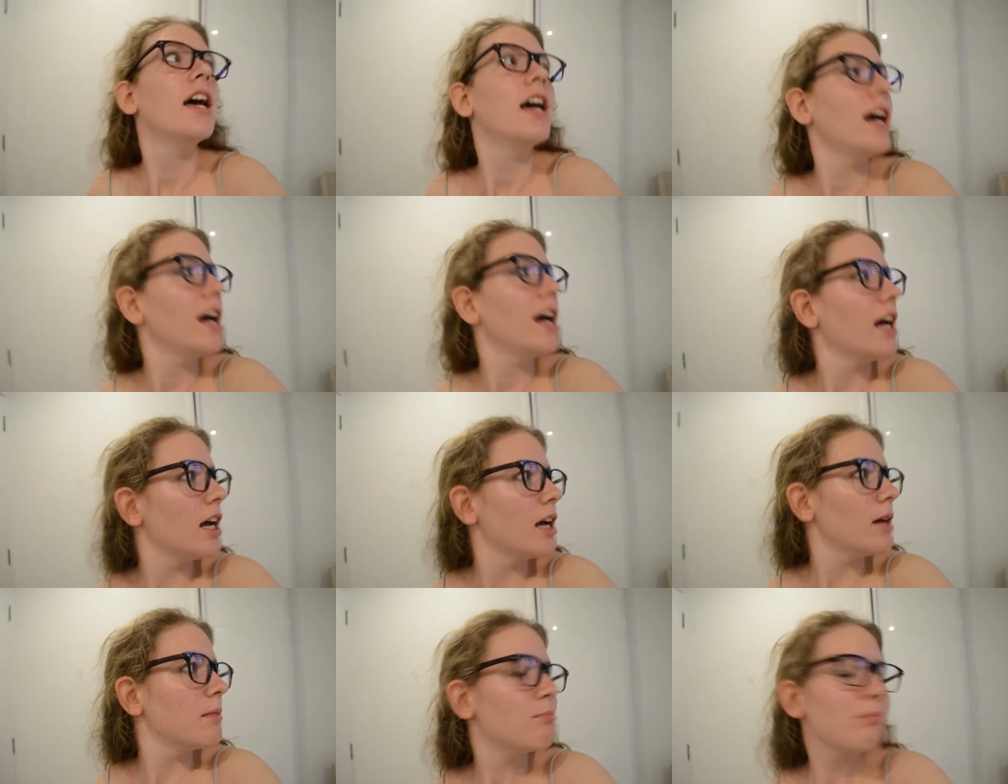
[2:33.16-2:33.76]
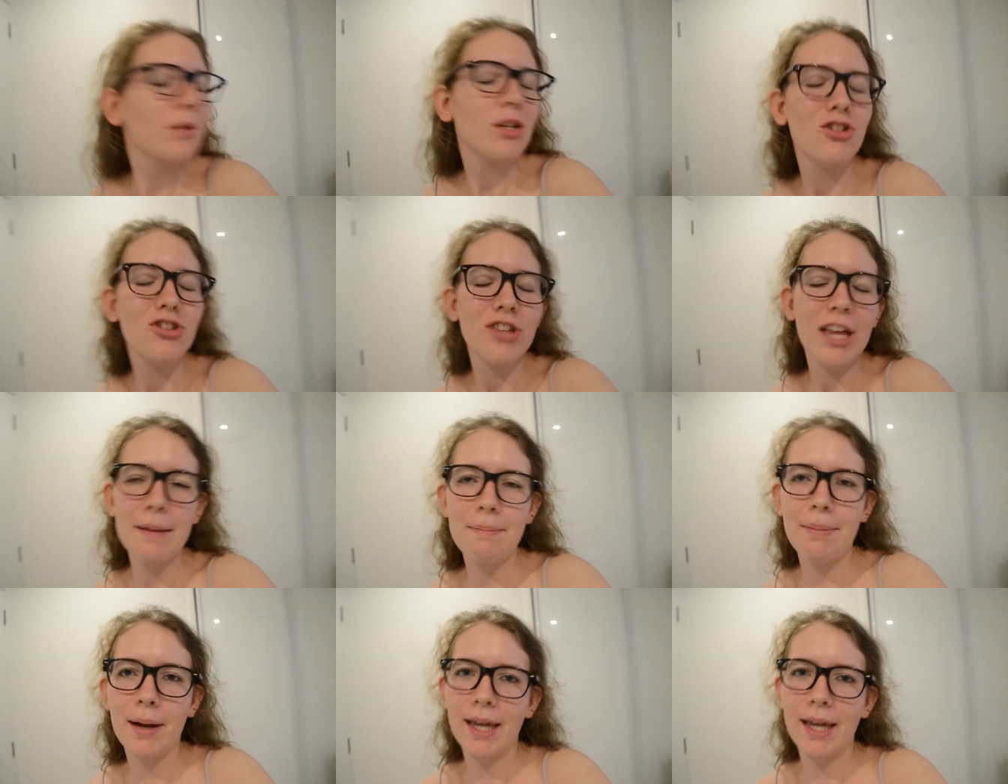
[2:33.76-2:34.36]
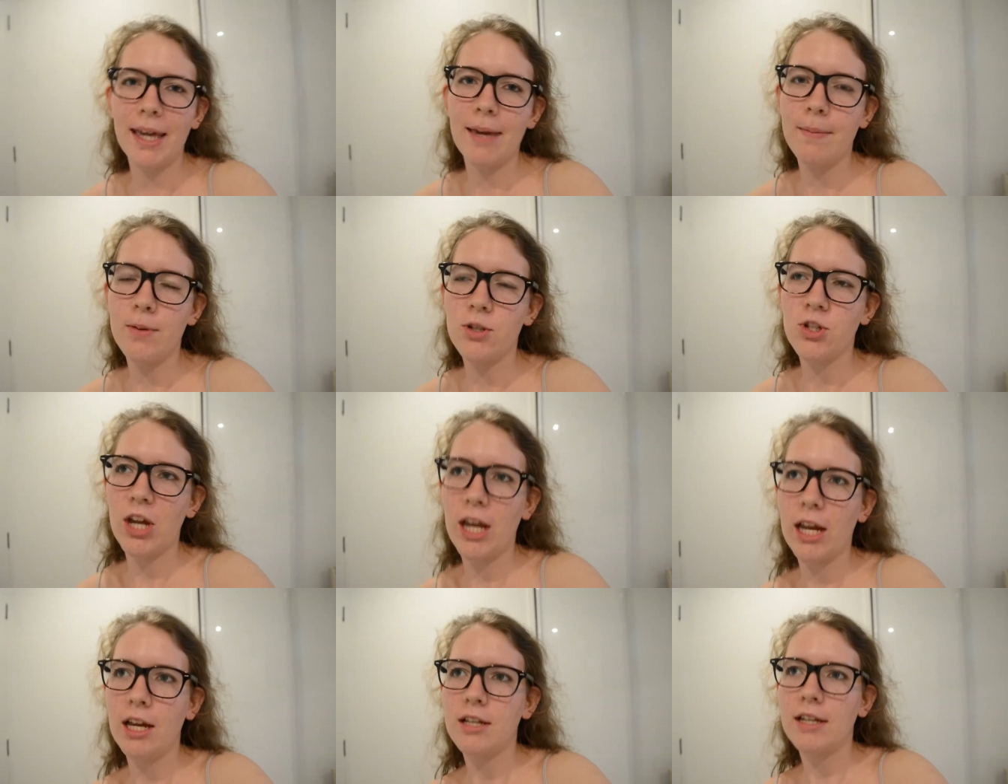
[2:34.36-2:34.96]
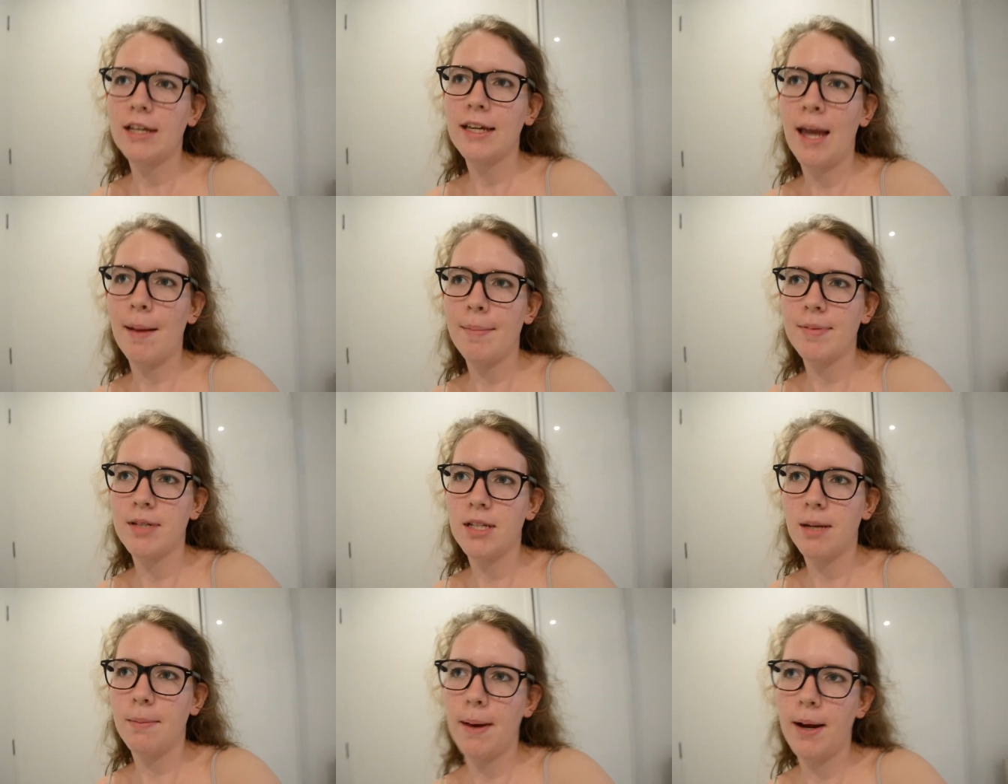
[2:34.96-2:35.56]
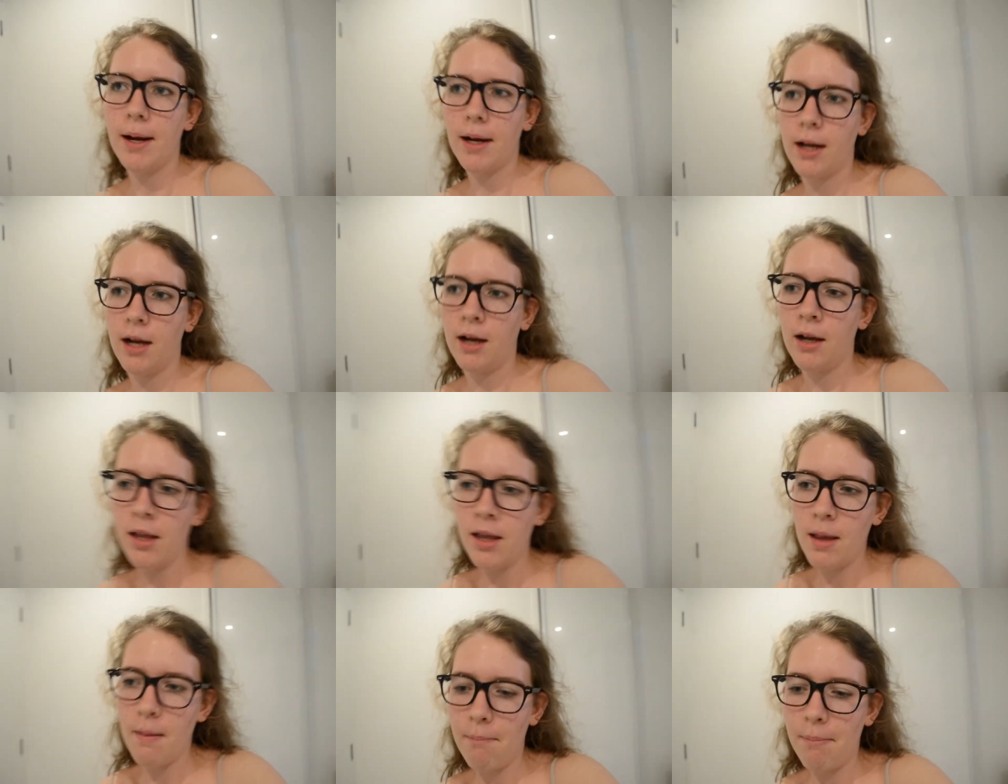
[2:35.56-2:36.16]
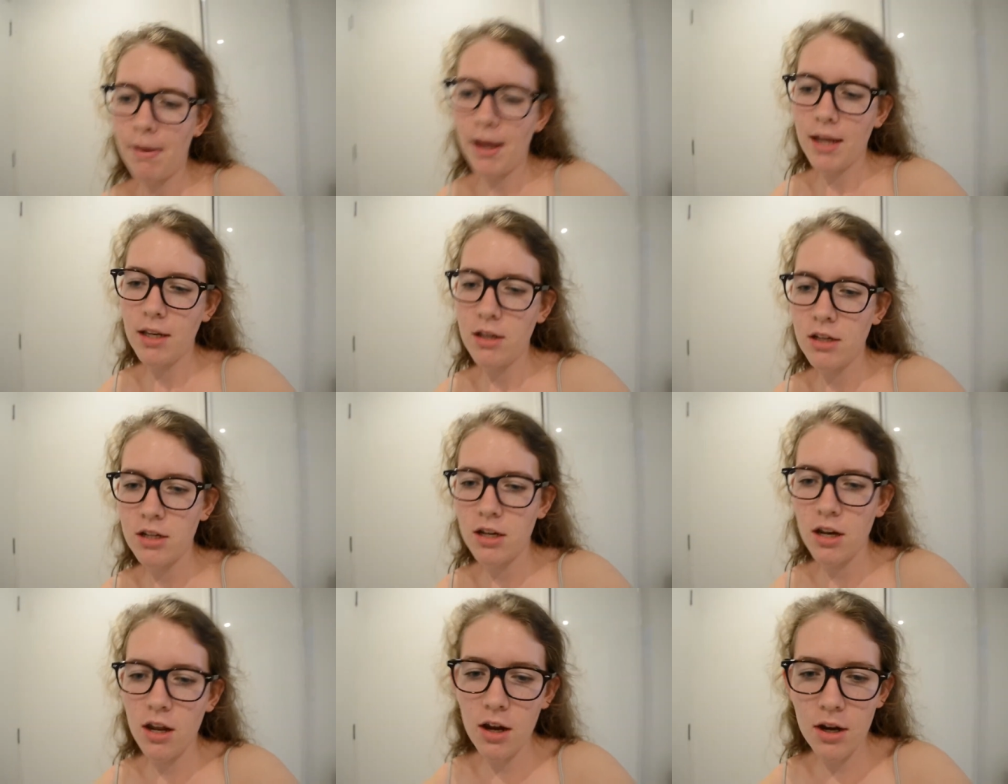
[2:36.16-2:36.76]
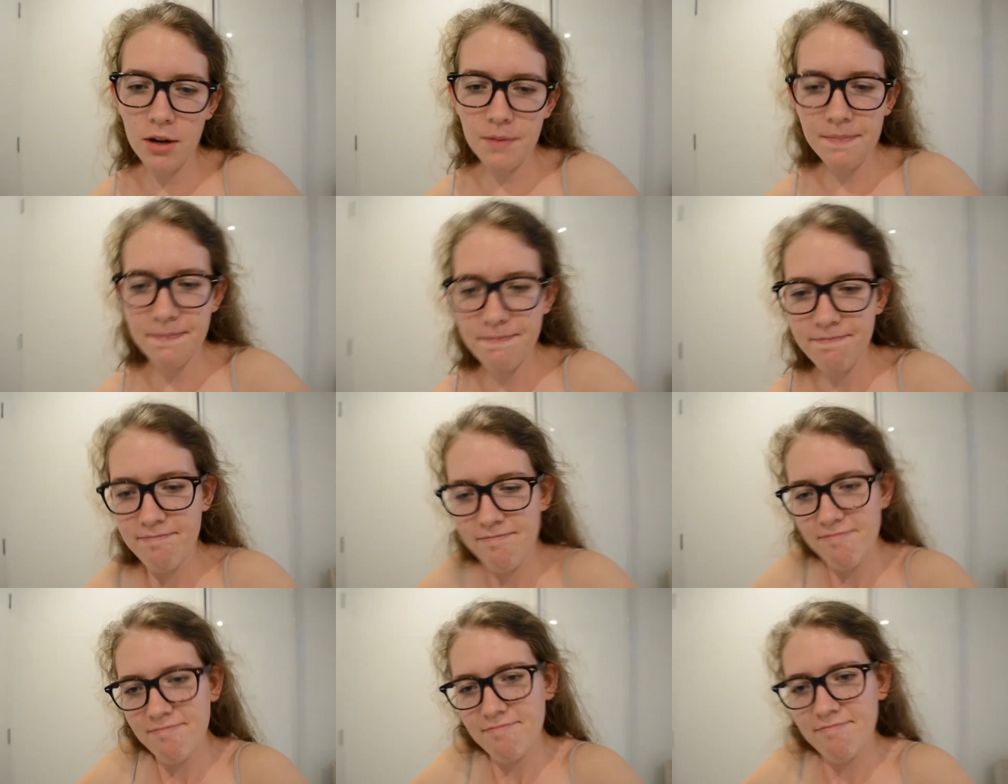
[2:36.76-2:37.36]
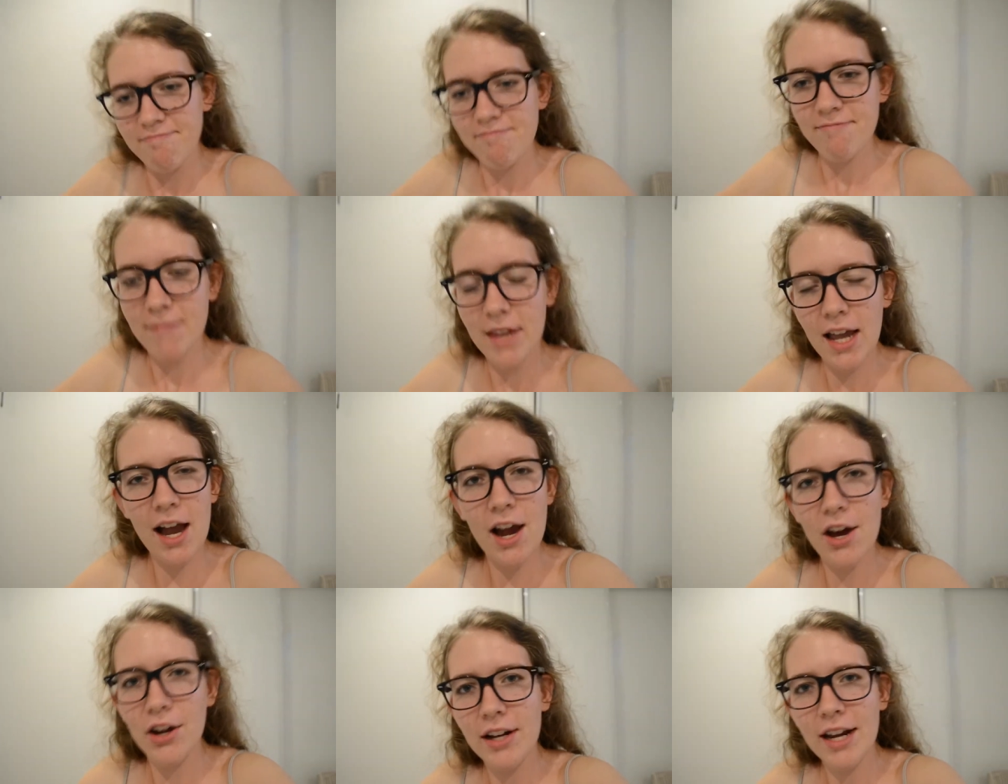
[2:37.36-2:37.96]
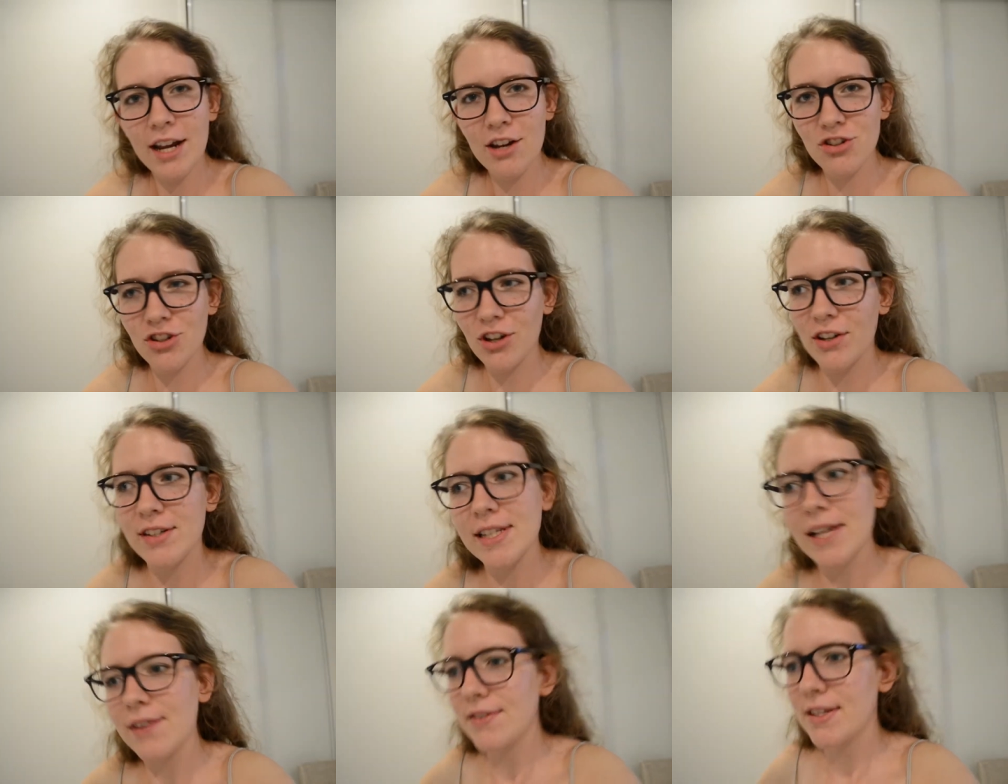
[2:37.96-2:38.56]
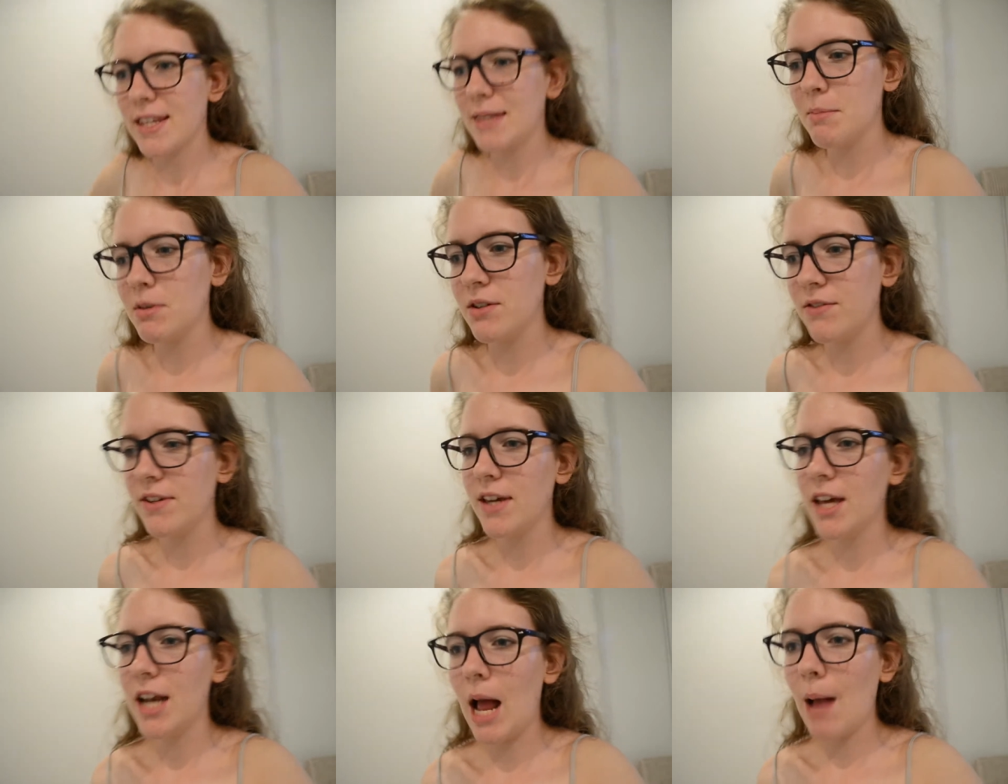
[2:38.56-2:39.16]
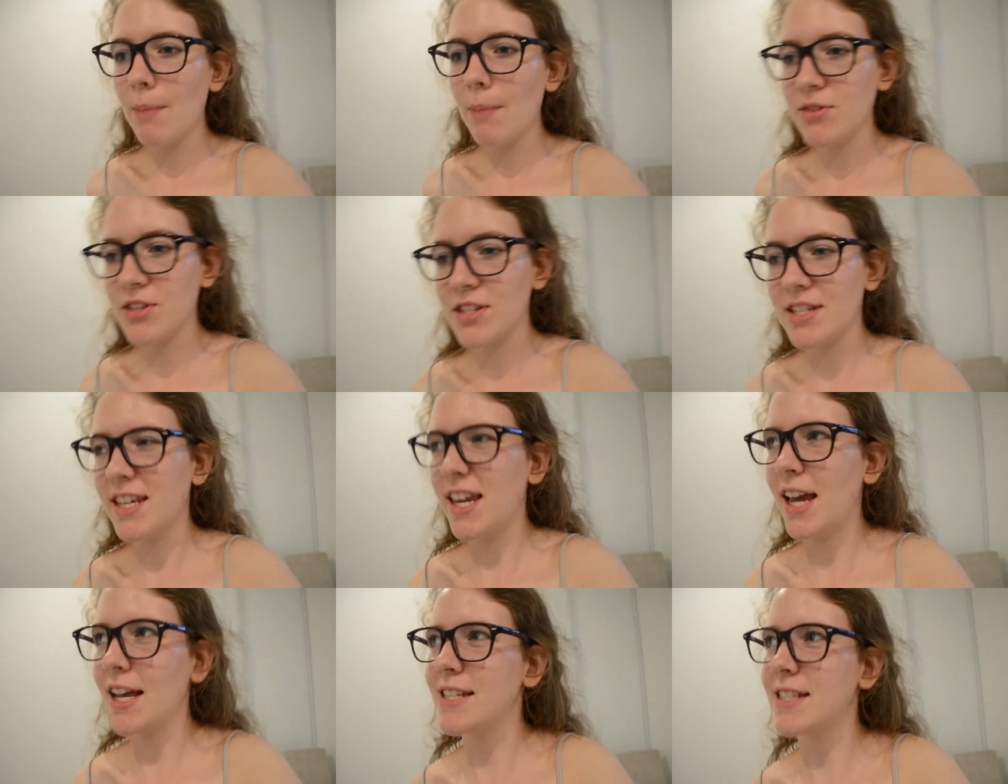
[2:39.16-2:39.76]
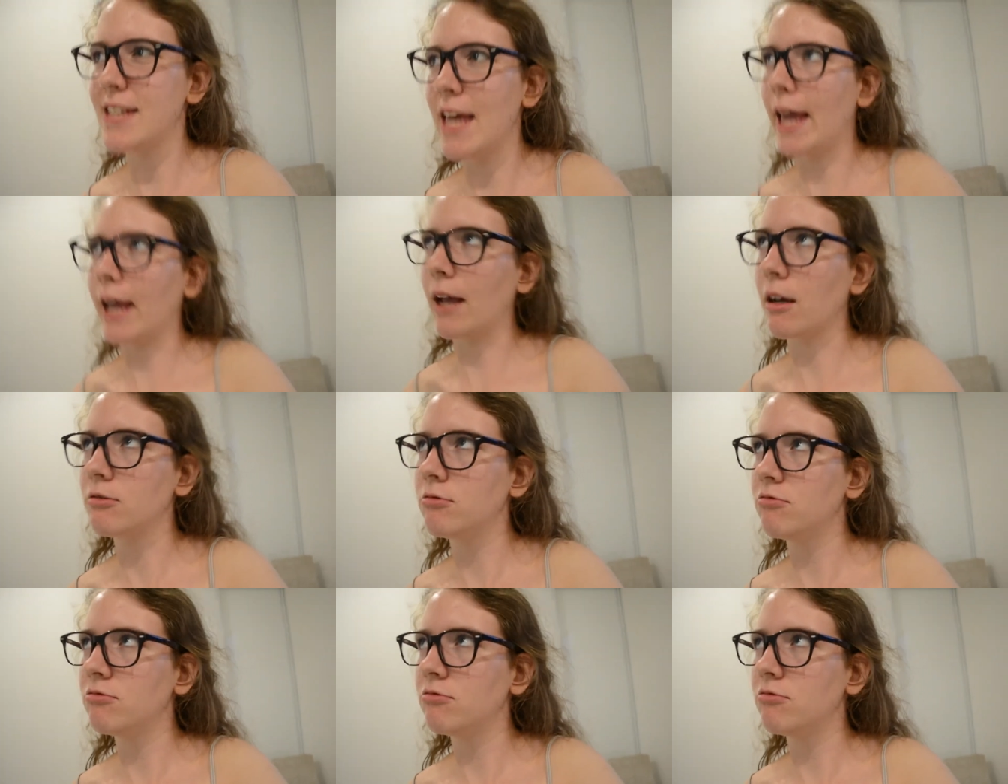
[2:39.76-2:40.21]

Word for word: um, much like Bucky betrayed Captain America. But you know, I don't actually know because I haven't seen the movie yet. I'm just guessing.